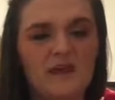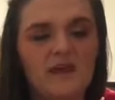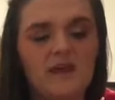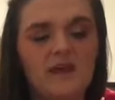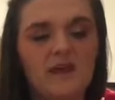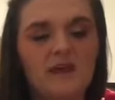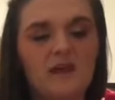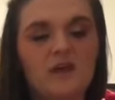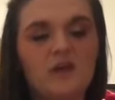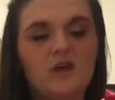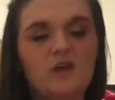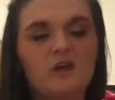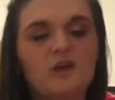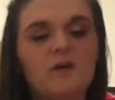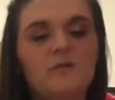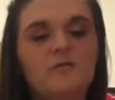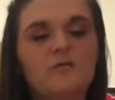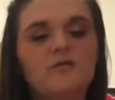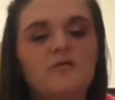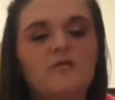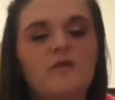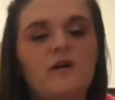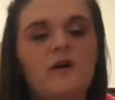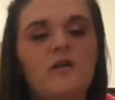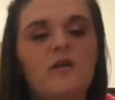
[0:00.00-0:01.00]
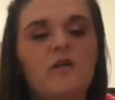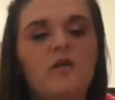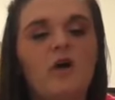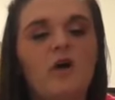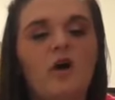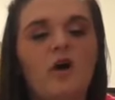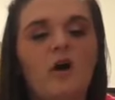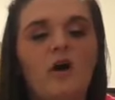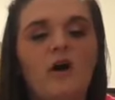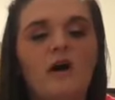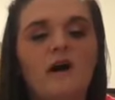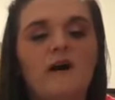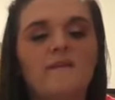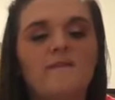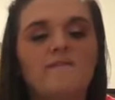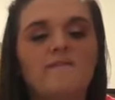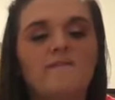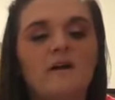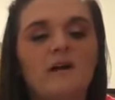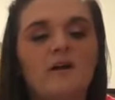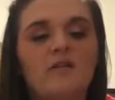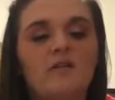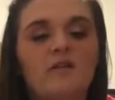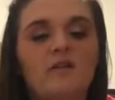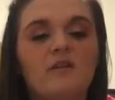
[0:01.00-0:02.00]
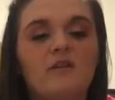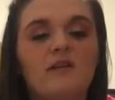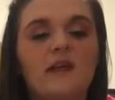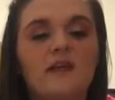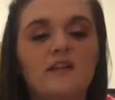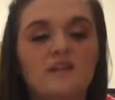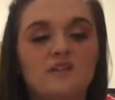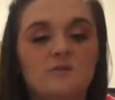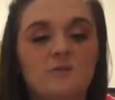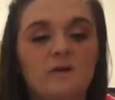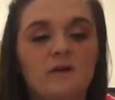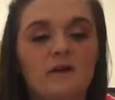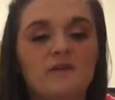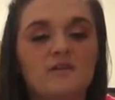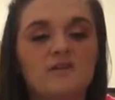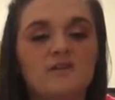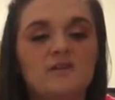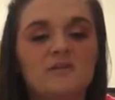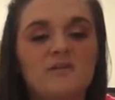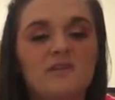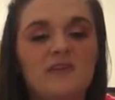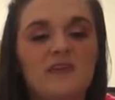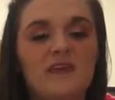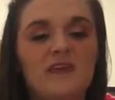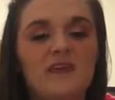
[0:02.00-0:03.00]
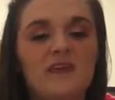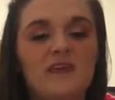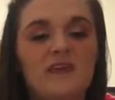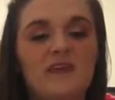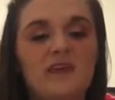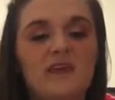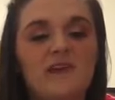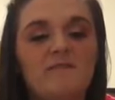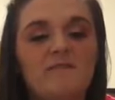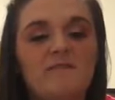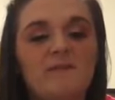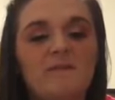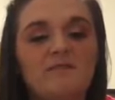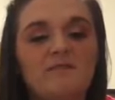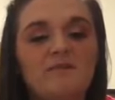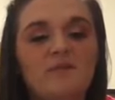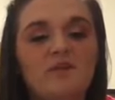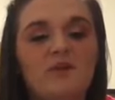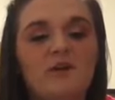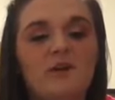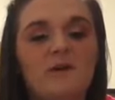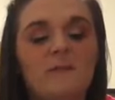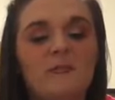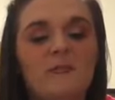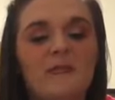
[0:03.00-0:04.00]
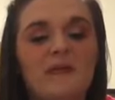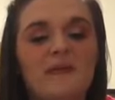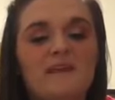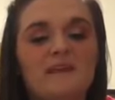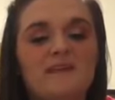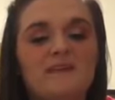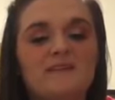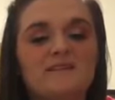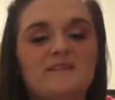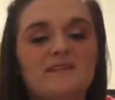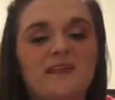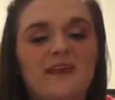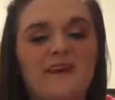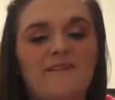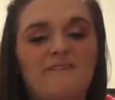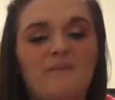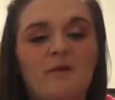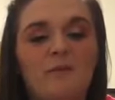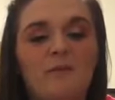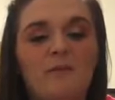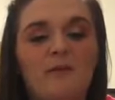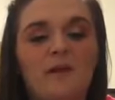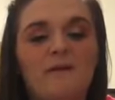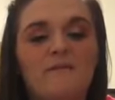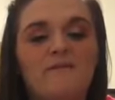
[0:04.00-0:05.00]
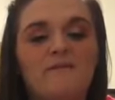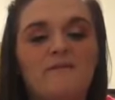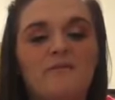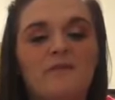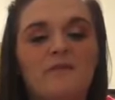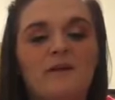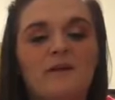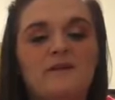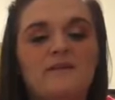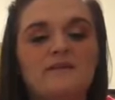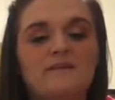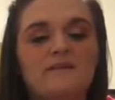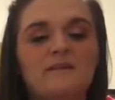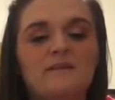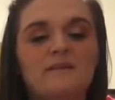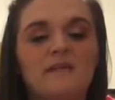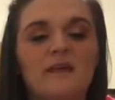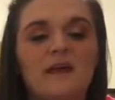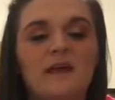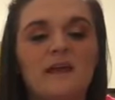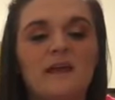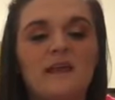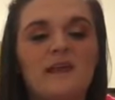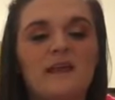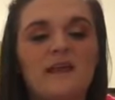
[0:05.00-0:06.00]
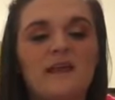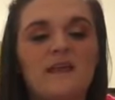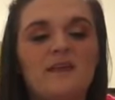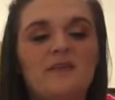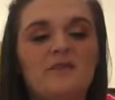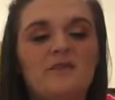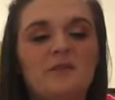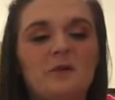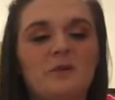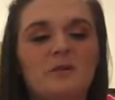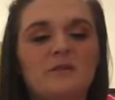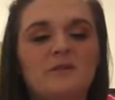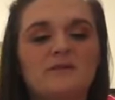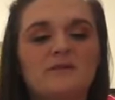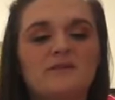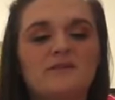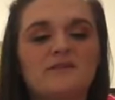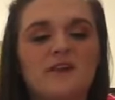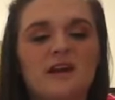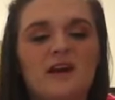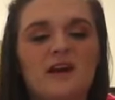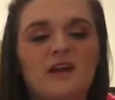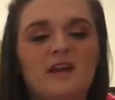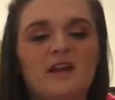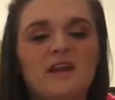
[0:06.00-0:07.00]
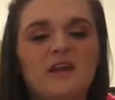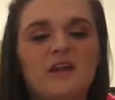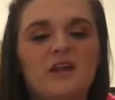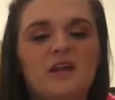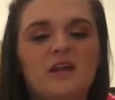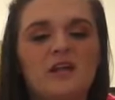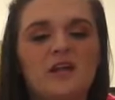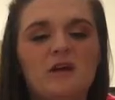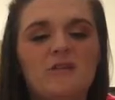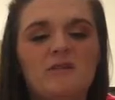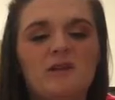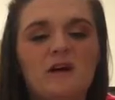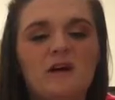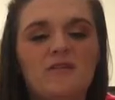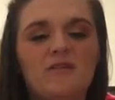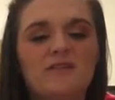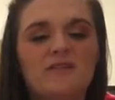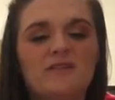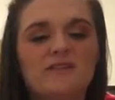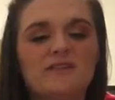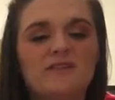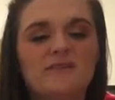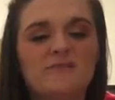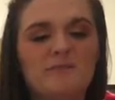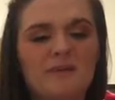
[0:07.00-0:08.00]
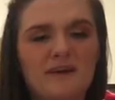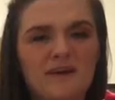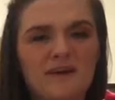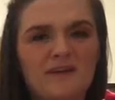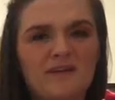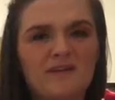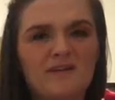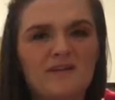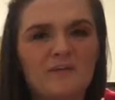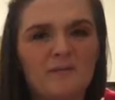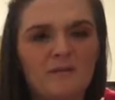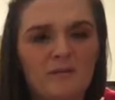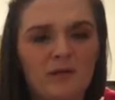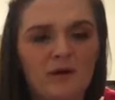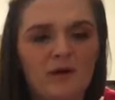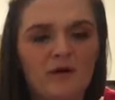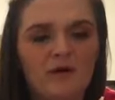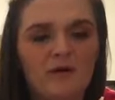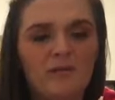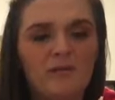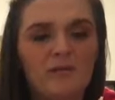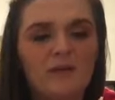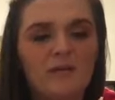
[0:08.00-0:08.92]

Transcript: He roamed around the hall and found a light switch. He flipped it on, and instead of a bright fluorescent light, there was a satellite glow of a spare bulb.